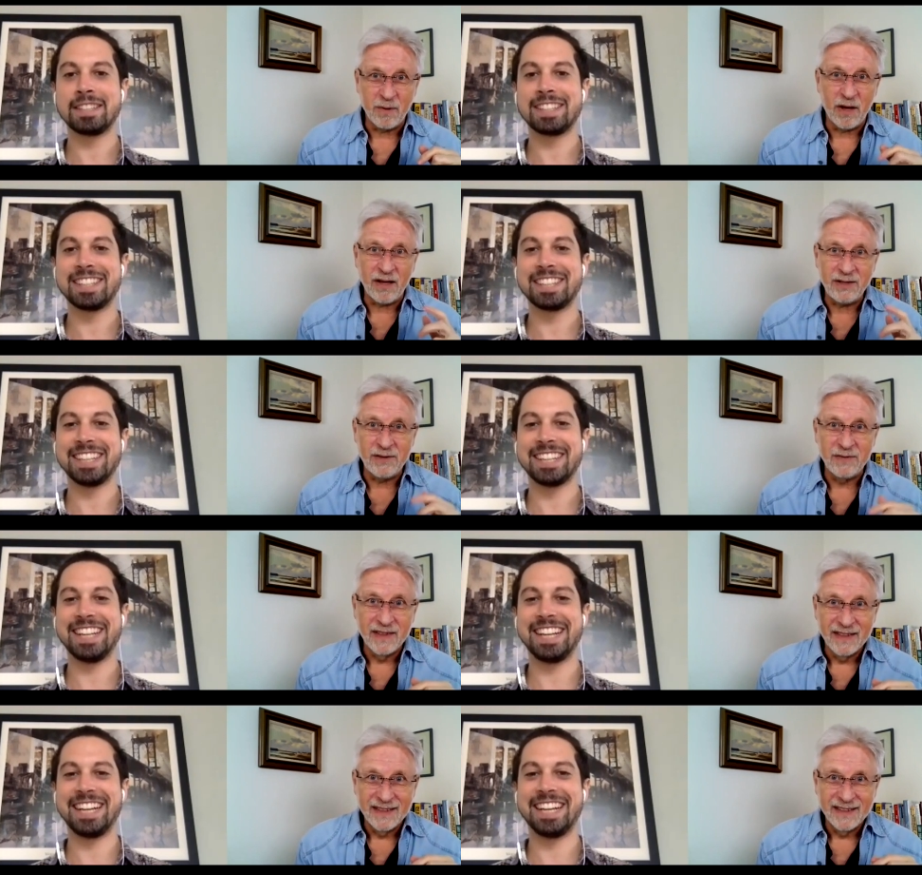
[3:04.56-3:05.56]
Speaker 1: blotch.
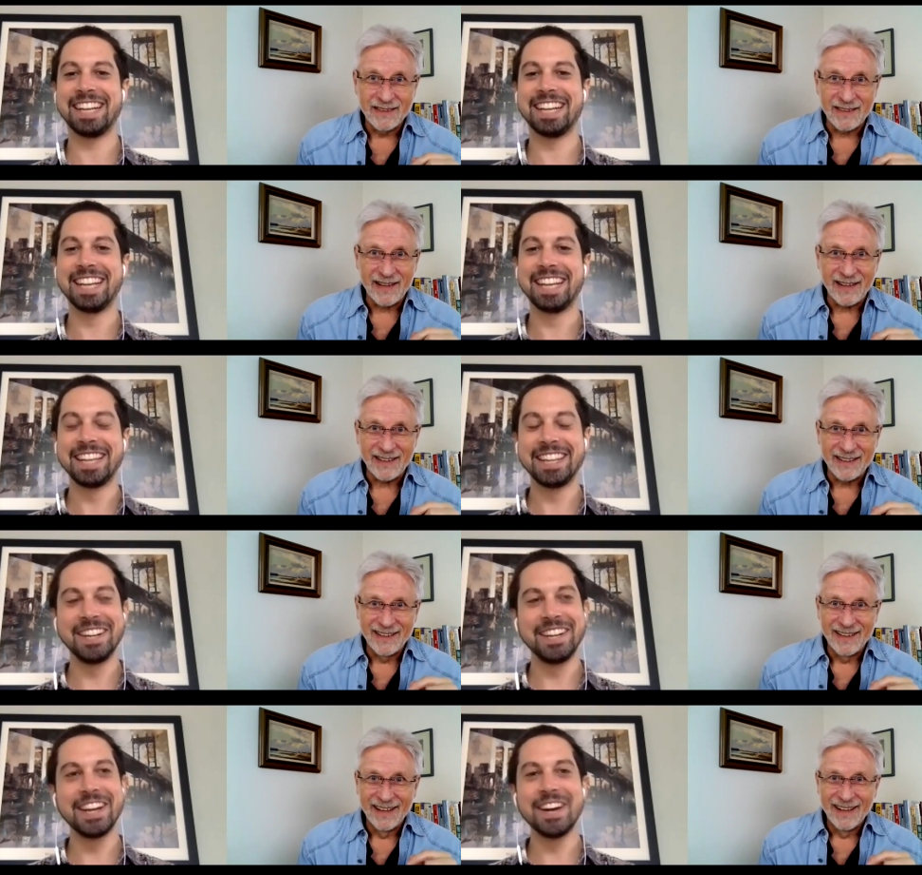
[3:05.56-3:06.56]
Speaker 2: Right?
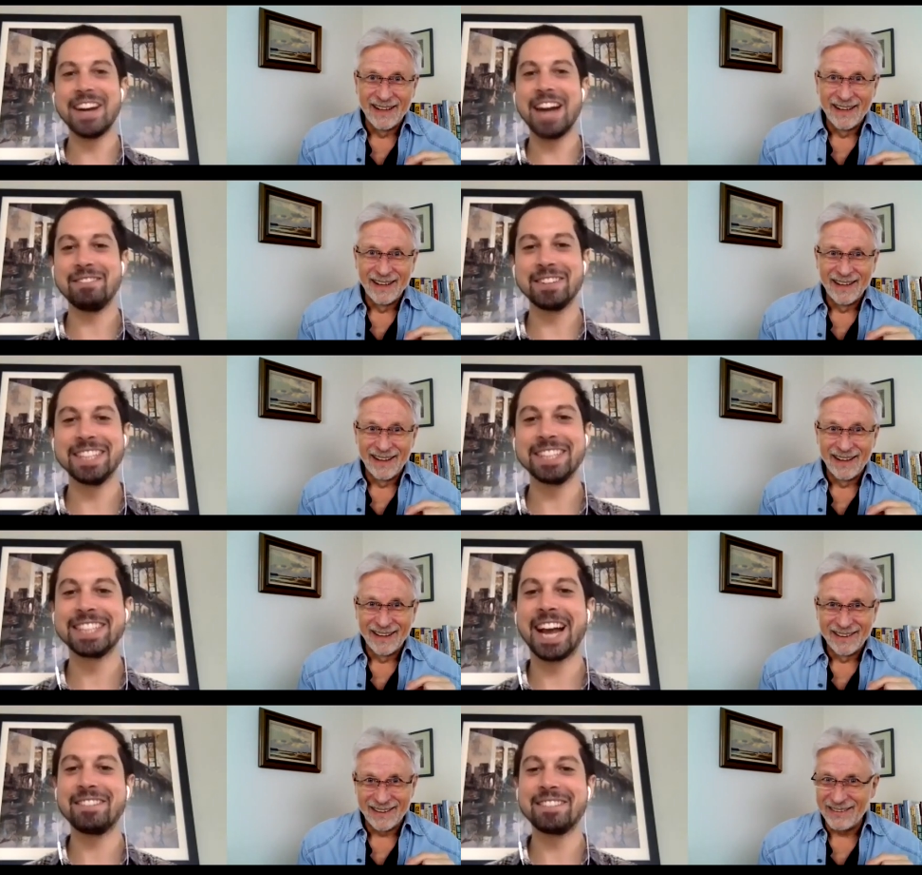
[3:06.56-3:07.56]
There you go. It happens.
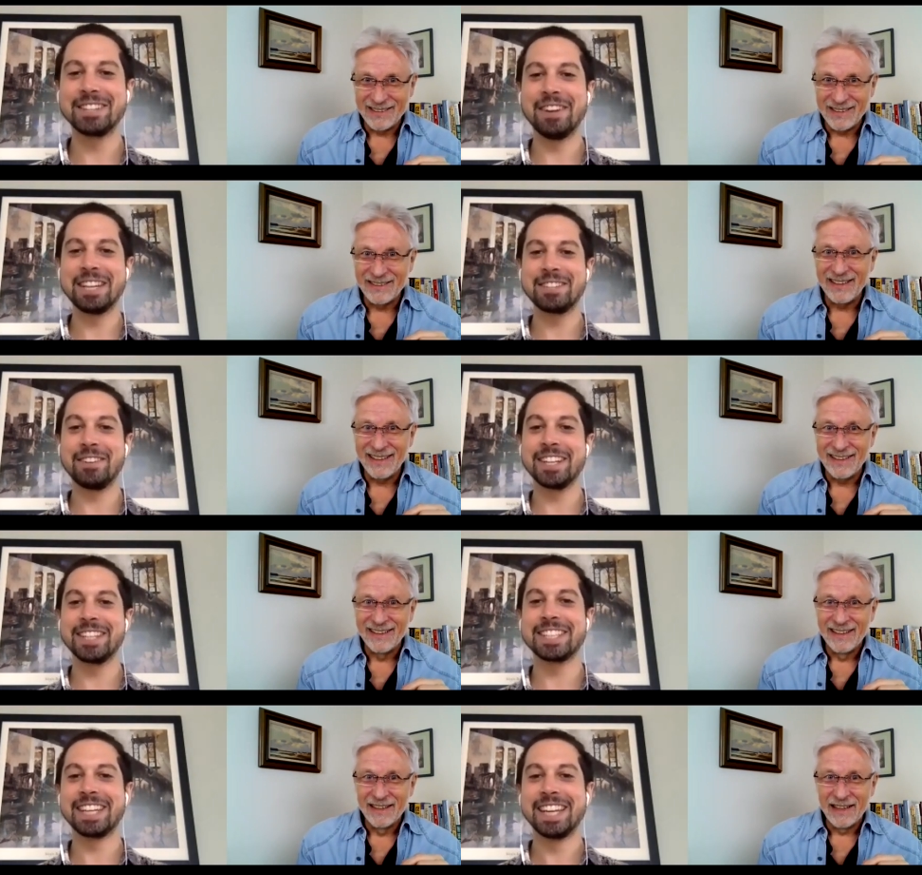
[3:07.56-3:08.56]
It happens oh, to the best totally.
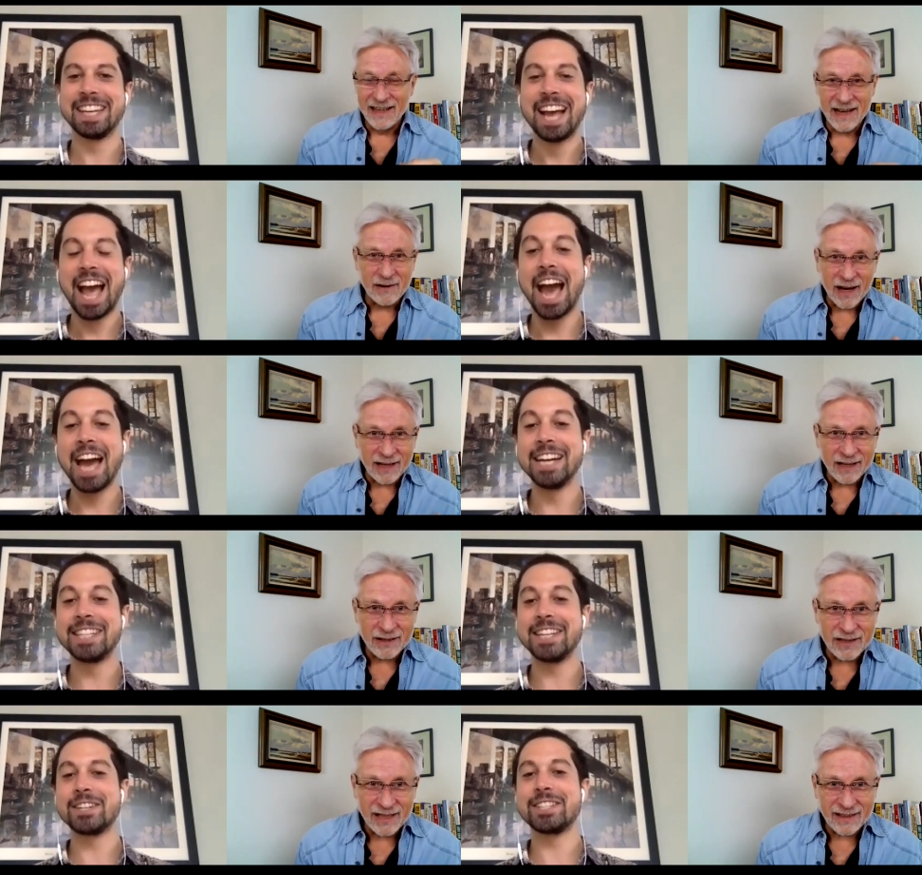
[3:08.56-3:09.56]
Speaker 1: And I, and I
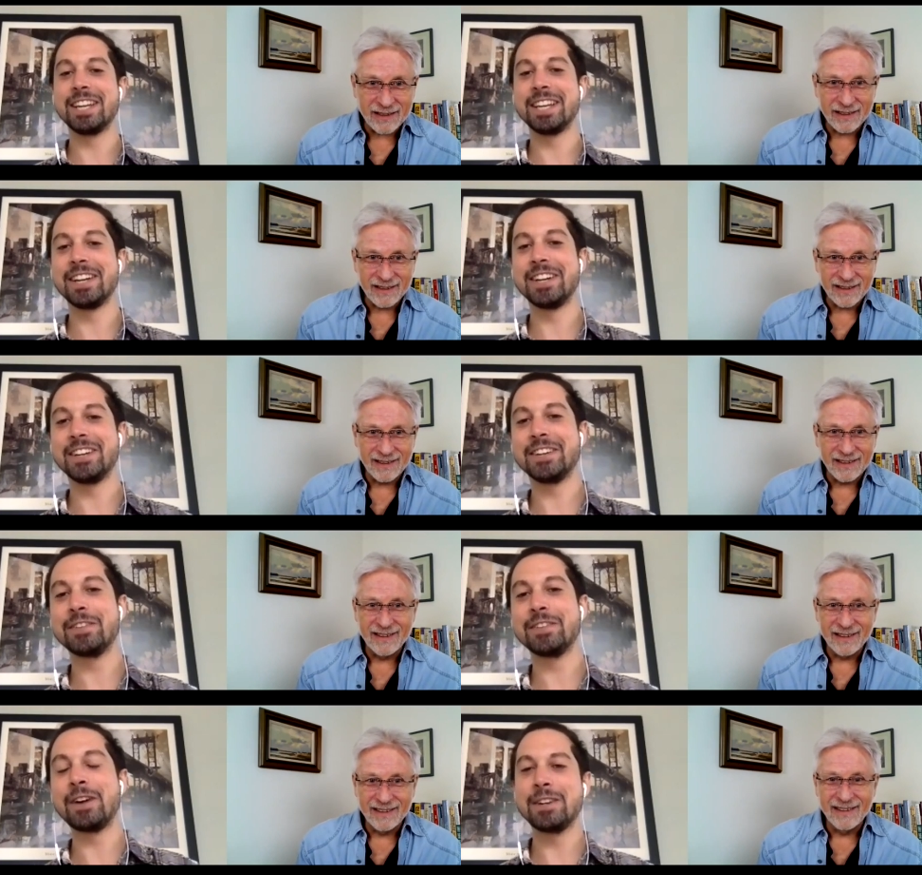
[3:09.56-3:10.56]
understand.
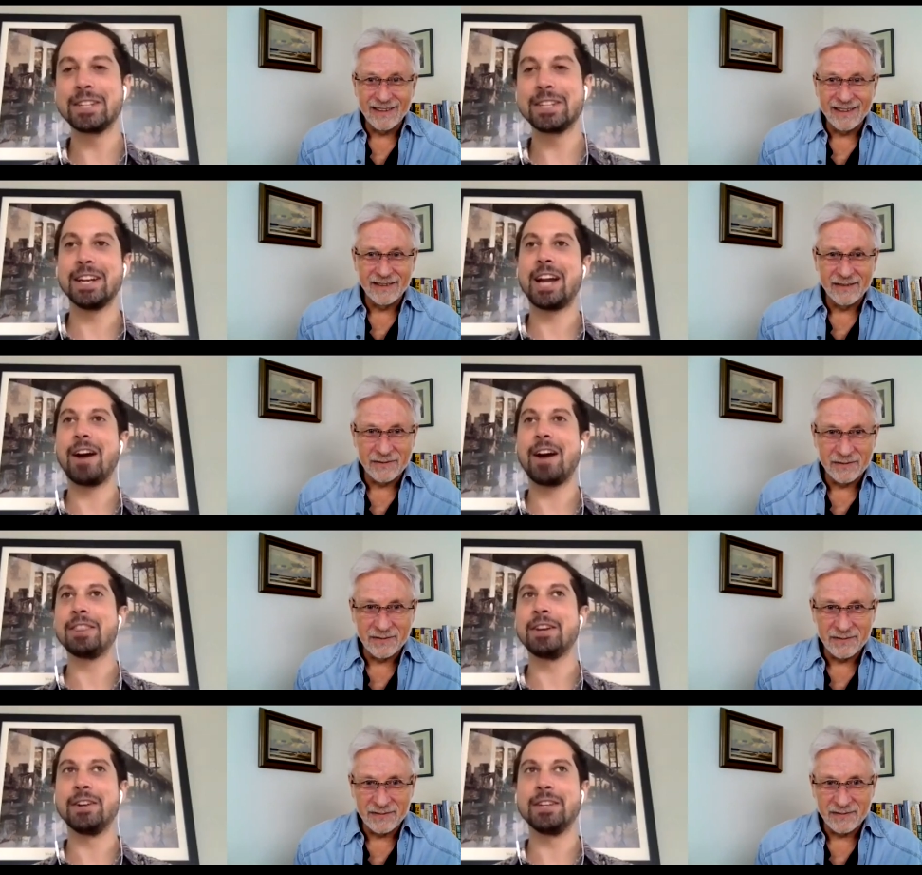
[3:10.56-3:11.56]
Speaker 2: Though, I was just going to comment
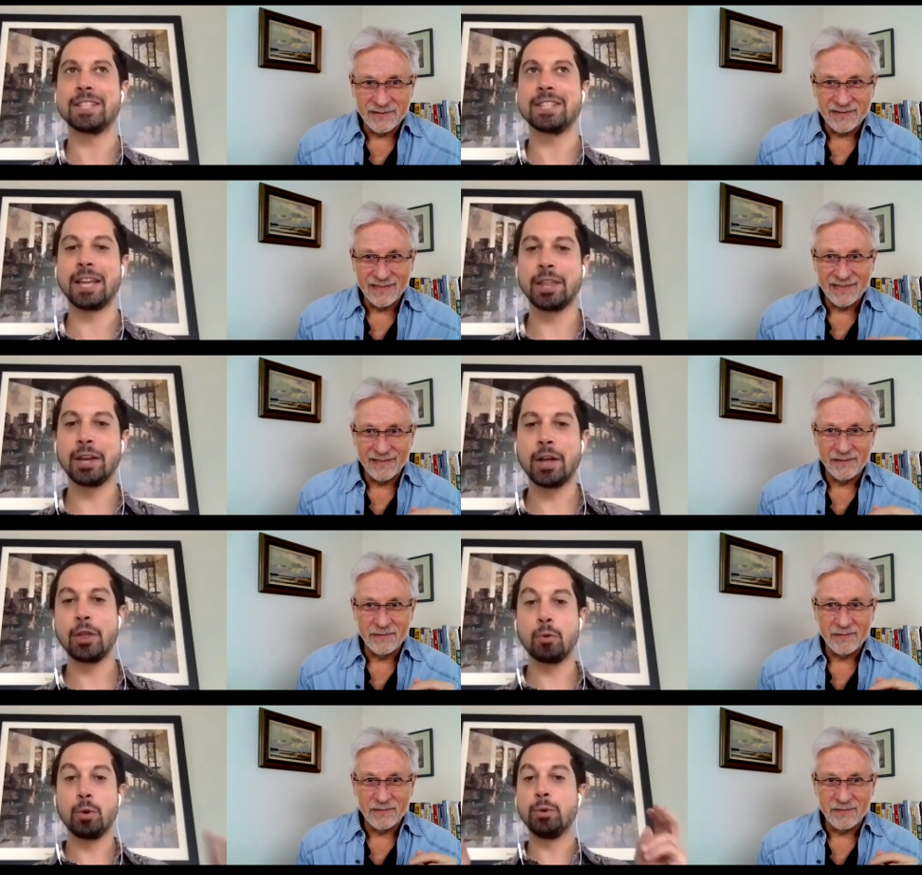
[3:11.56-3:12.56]
though, and just like the
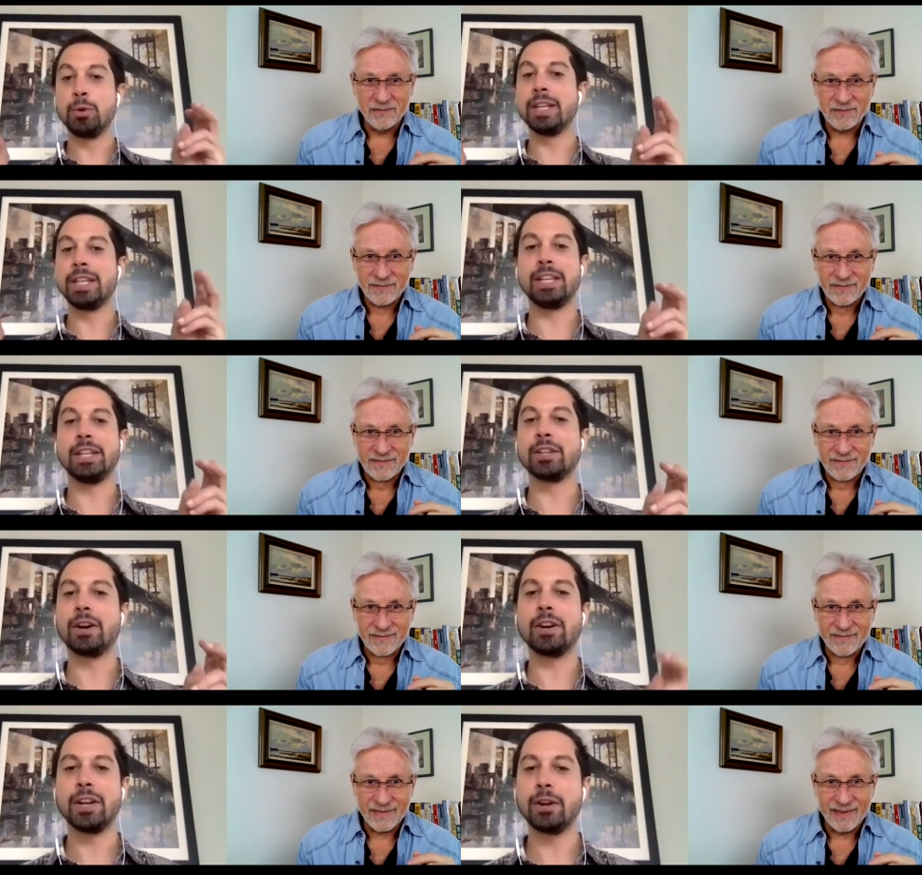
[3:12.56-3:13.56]
the wounded
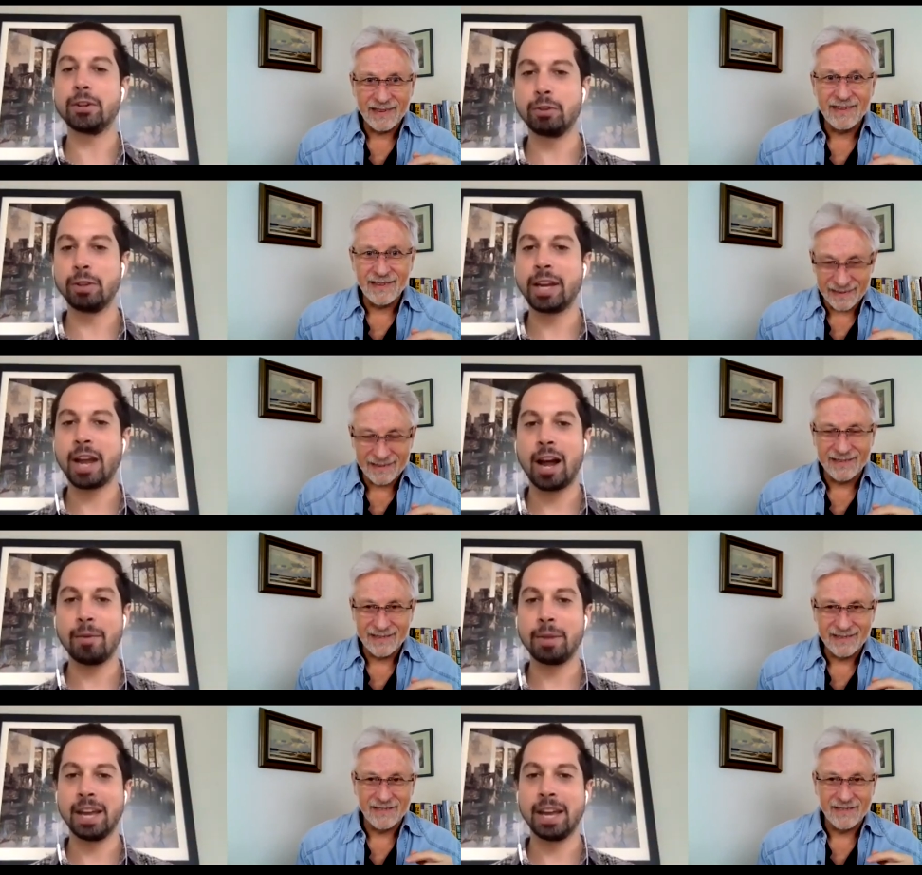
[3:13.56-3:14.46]
healer. You know, it's really common